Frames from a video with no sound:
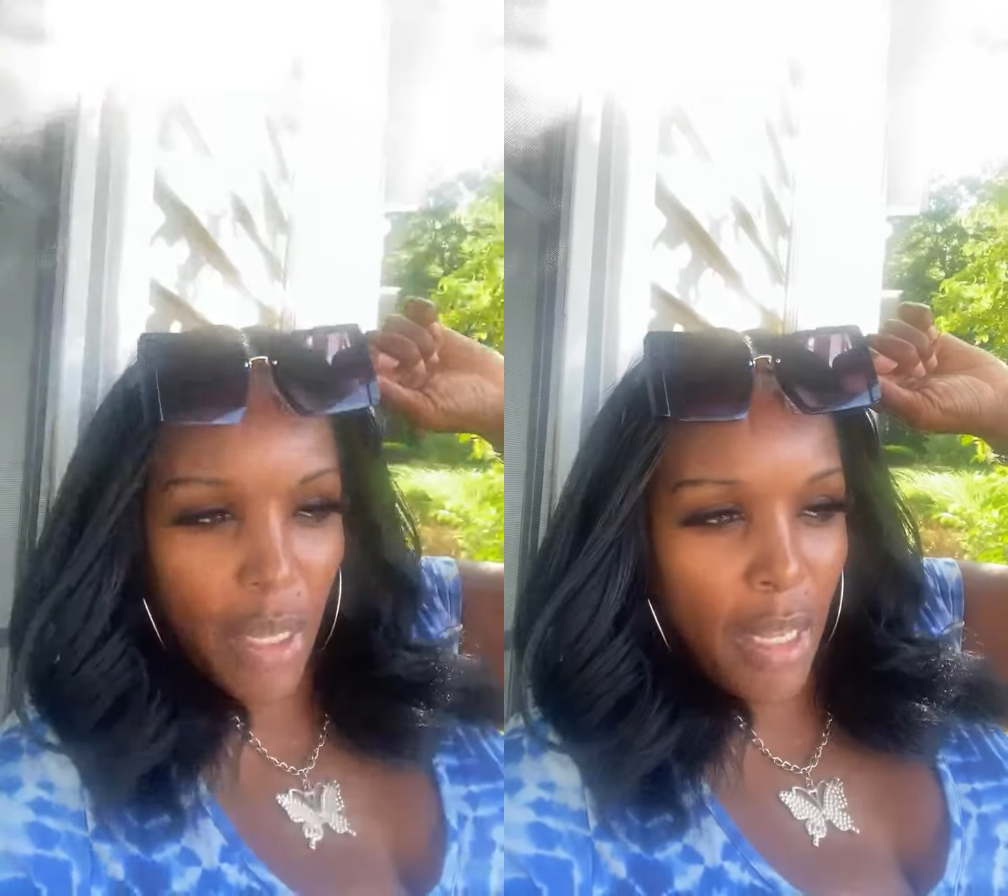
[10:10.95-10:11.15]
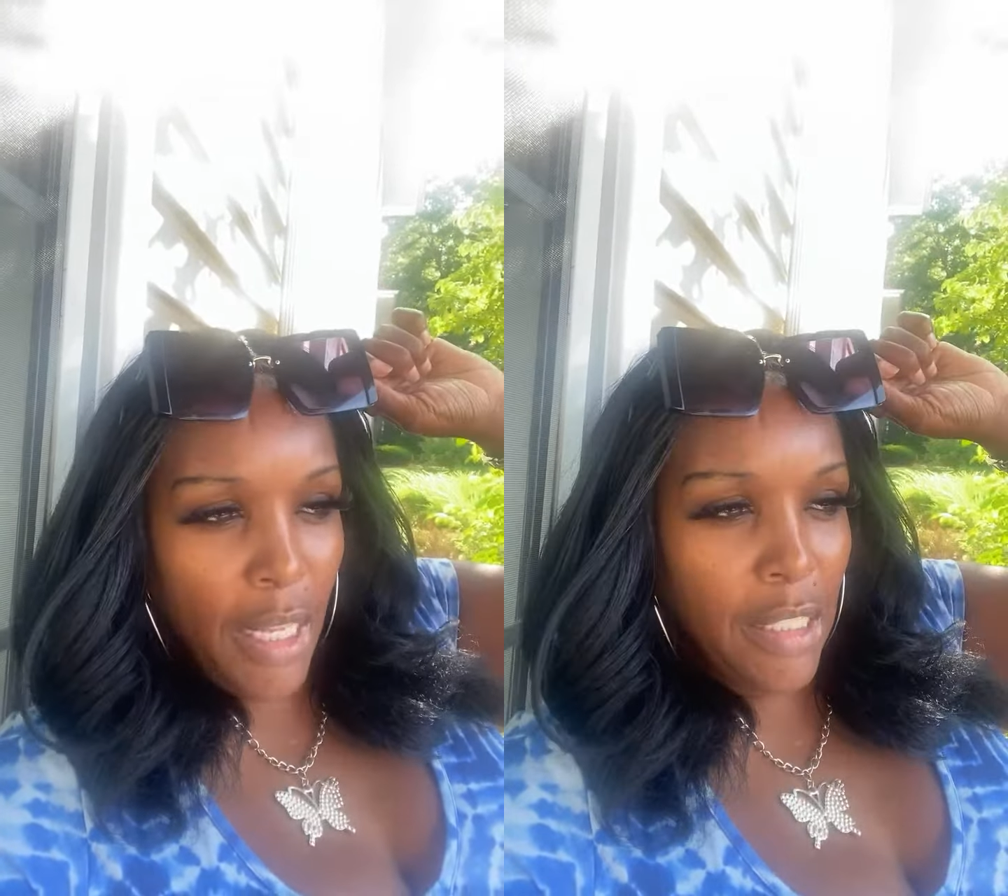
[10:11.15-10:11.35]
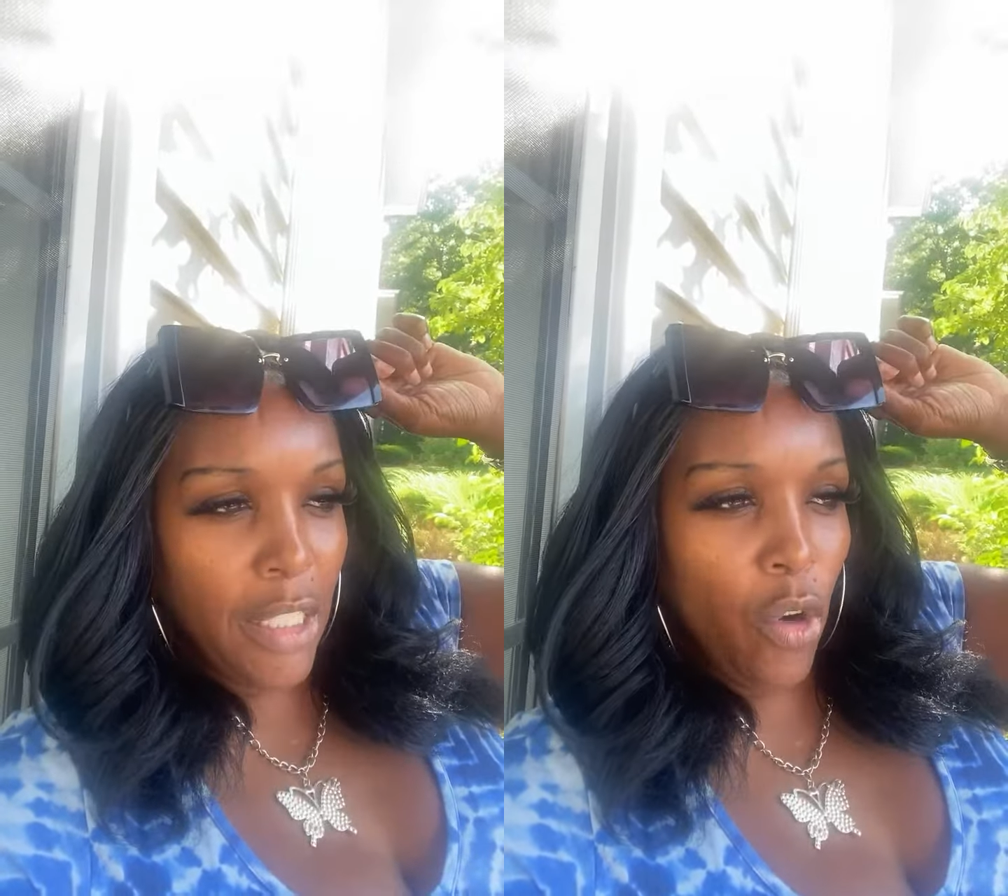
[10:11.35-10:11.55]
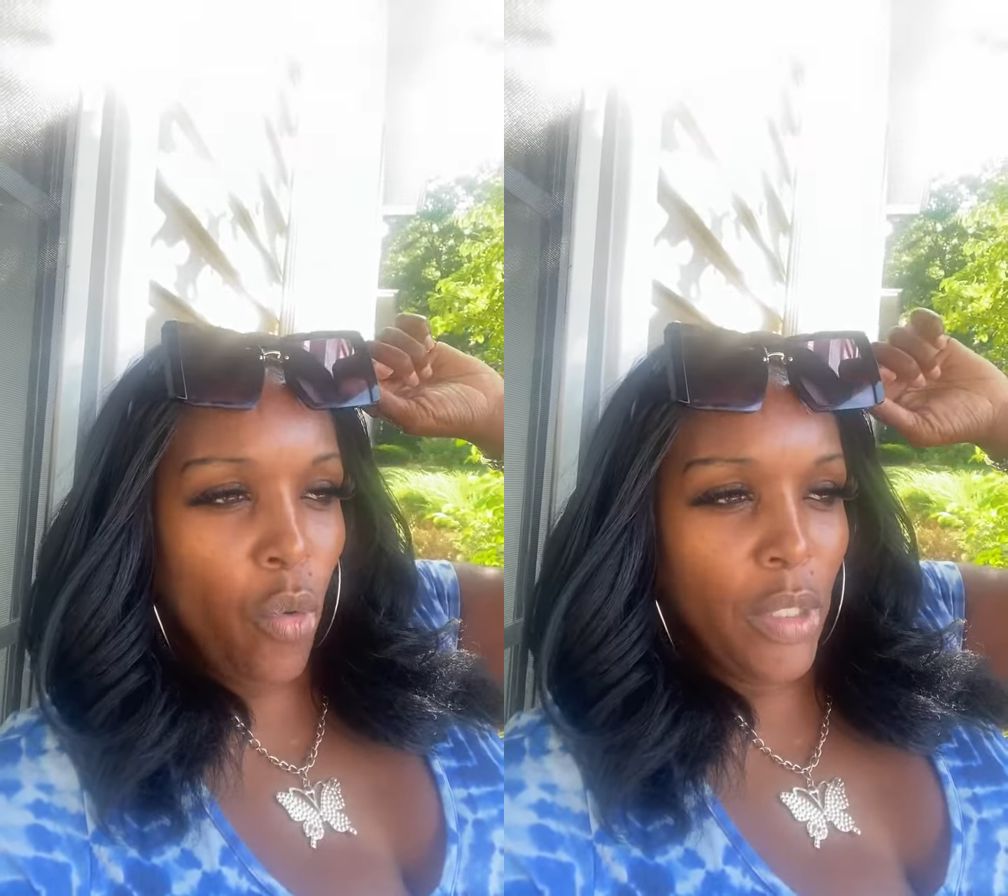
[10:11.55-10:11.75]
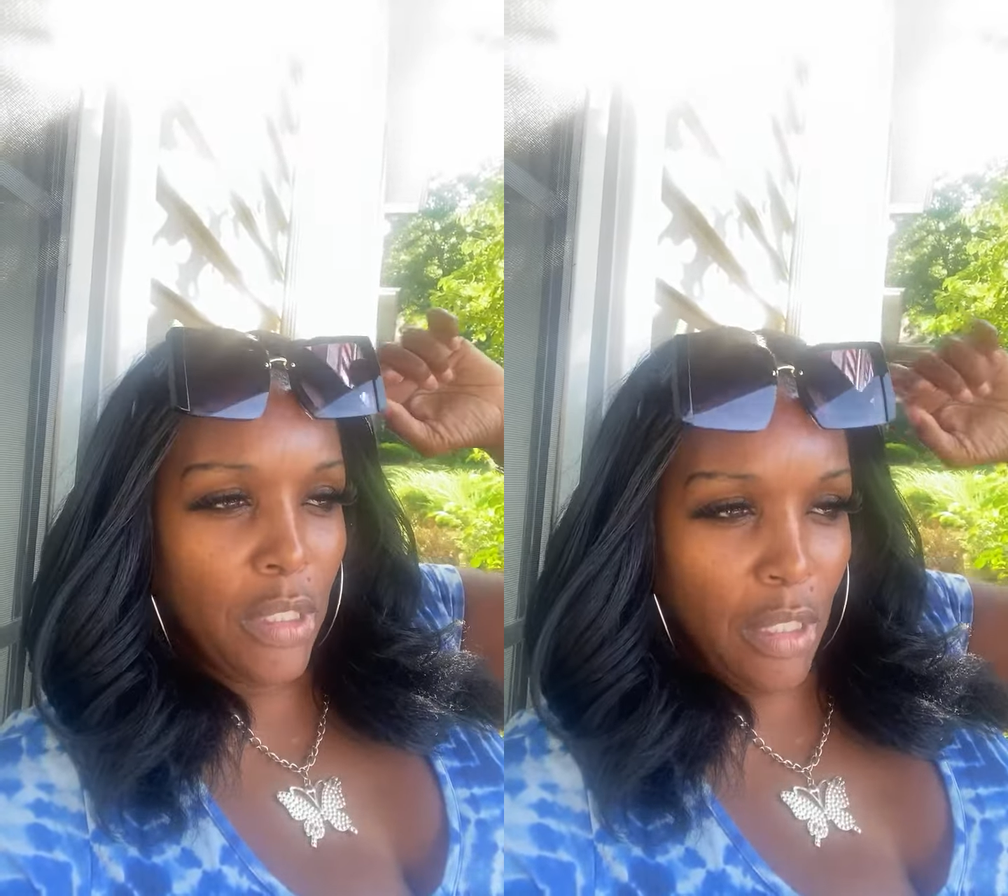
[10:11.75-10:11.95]
He said, "Who
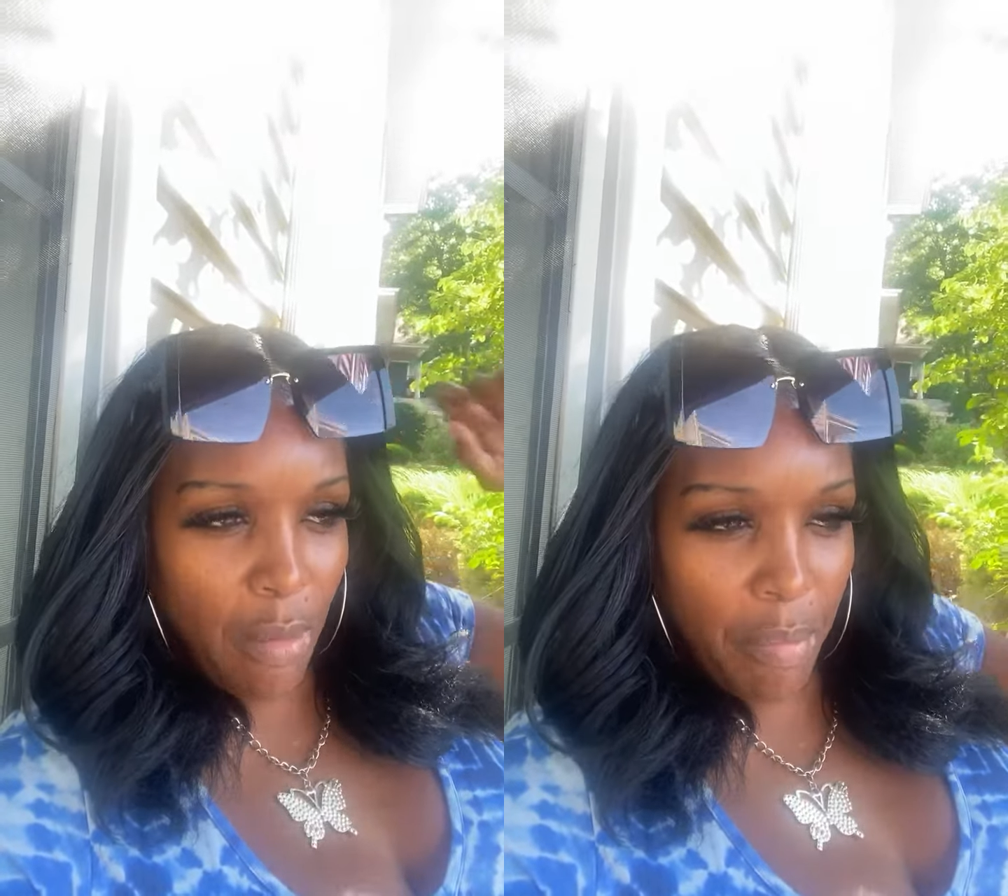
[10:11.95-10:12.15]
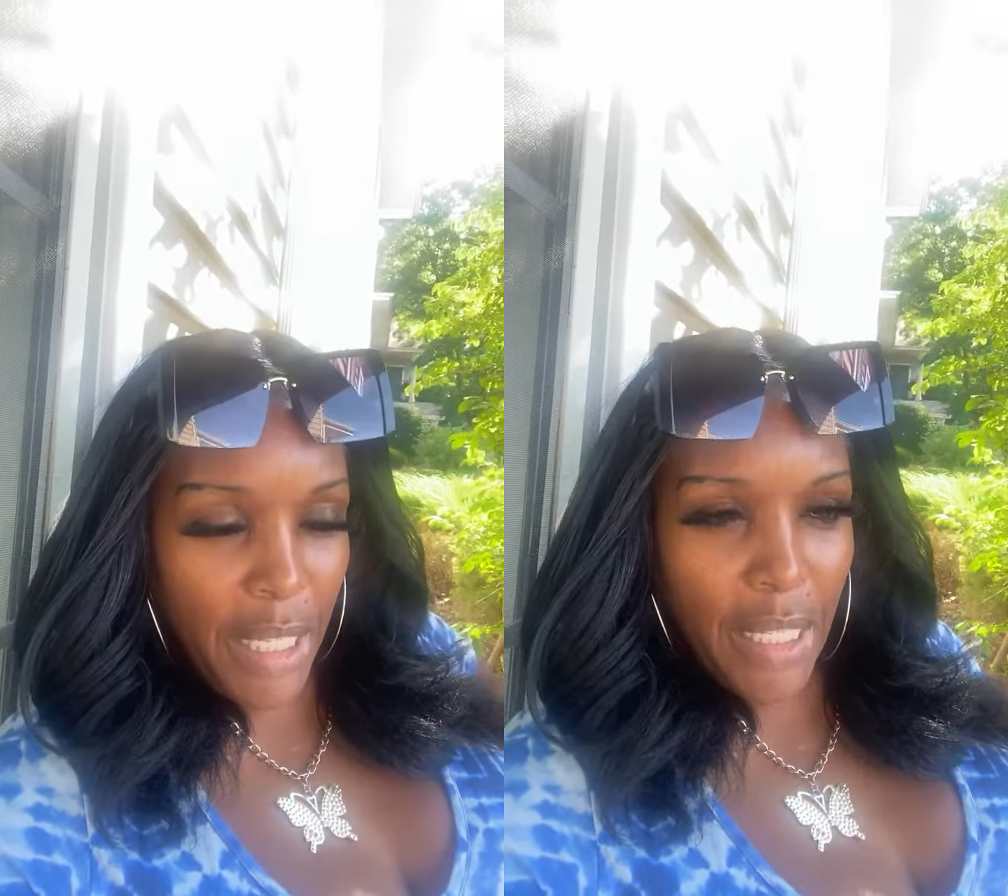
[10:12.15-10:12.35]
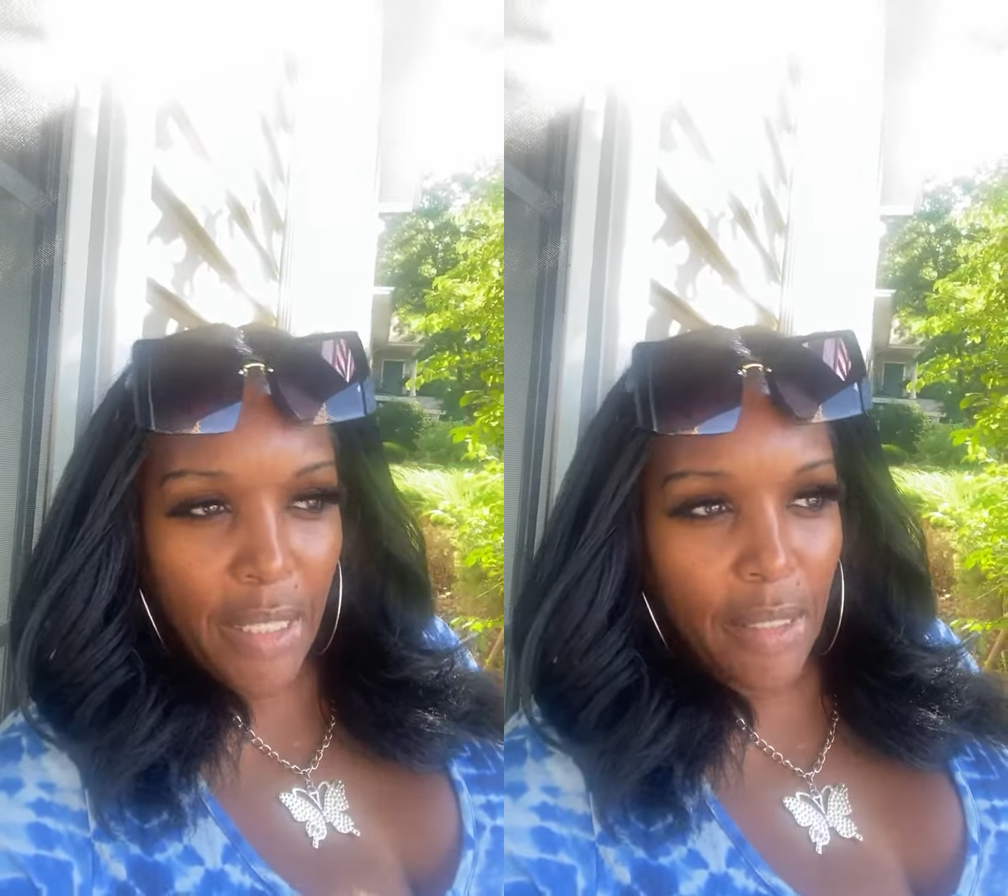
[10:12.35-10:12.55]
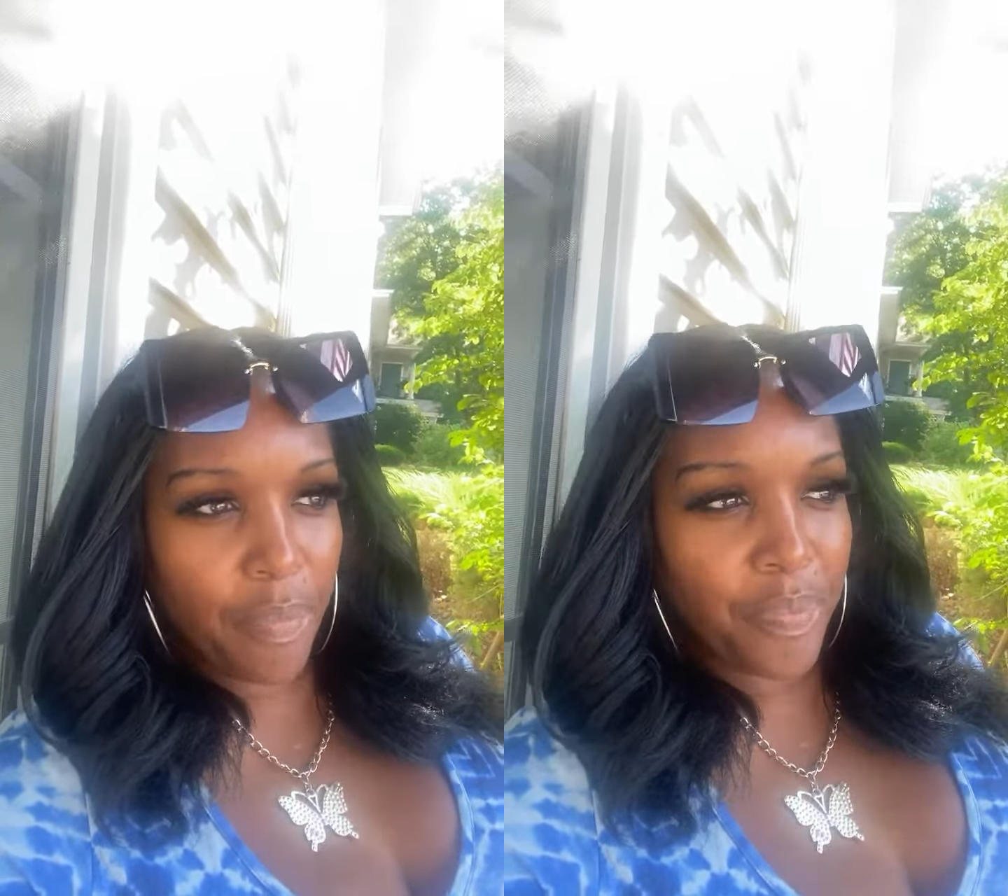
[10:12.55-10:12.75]
is the comedian